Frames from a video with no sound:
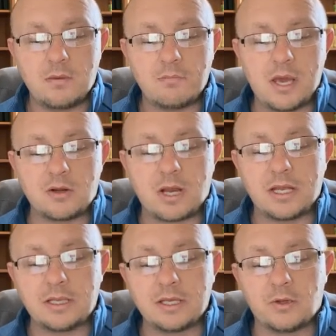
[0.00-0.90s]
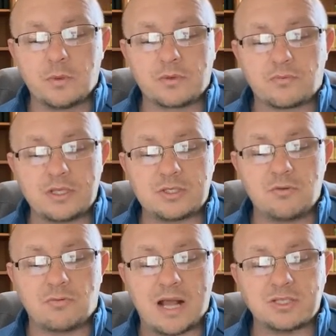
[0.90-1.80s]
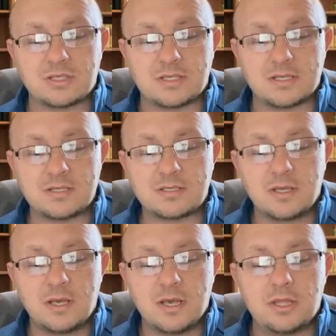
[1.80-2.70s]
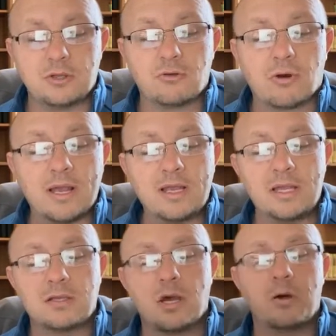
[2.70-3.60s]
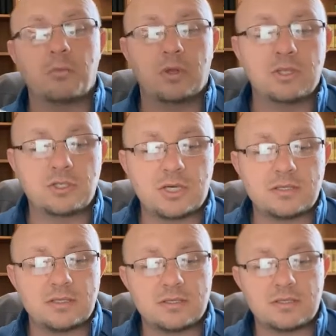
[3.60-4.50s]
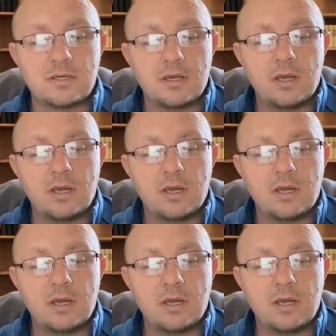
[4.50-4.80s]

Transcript: Better a little with righteousness than great income with injustice.